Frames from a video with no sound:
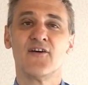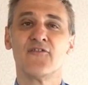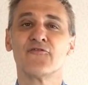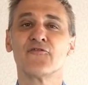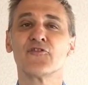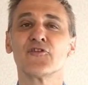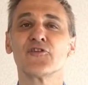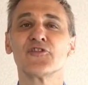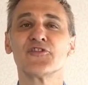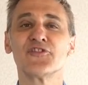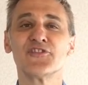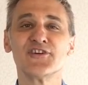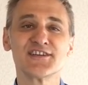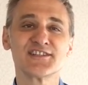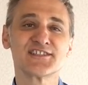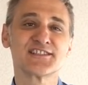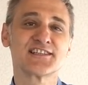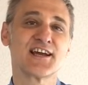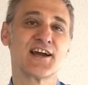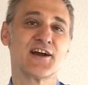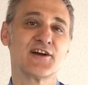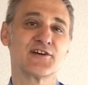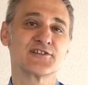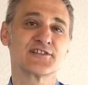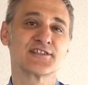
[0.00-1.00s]
For this
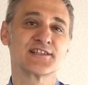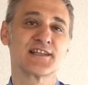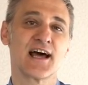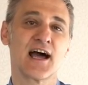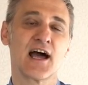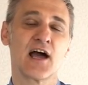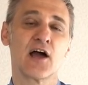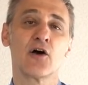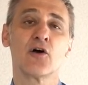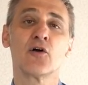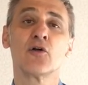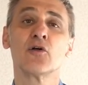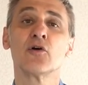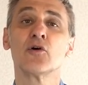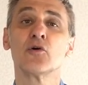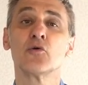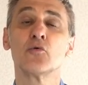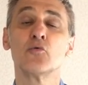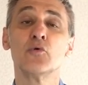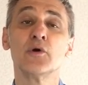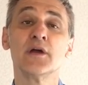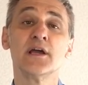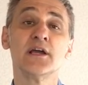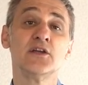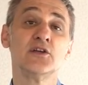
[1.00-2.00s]
hairstyle,
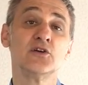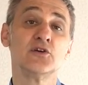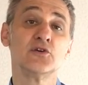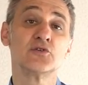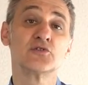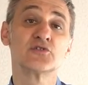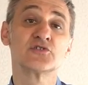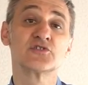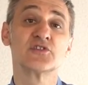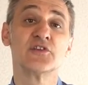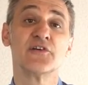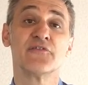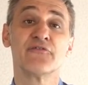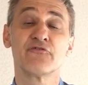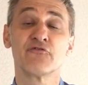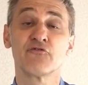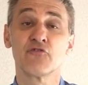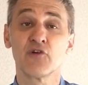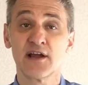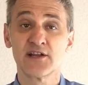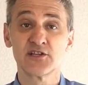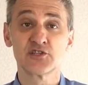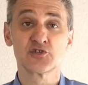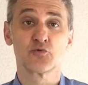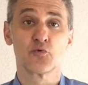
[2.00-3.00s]
we use the
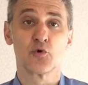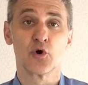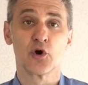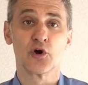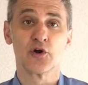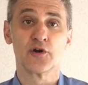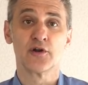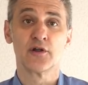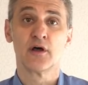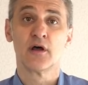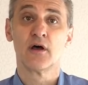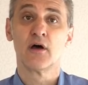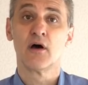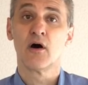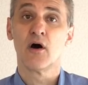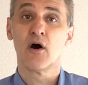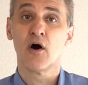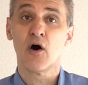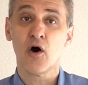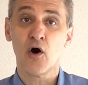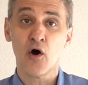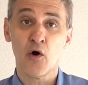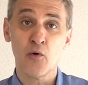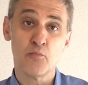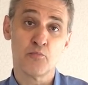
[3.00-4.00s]
French word
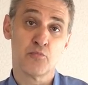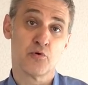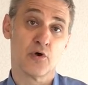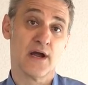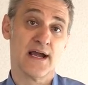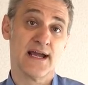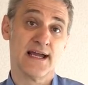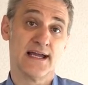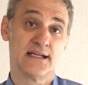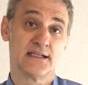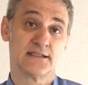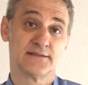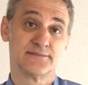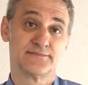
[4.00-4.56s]
ombré.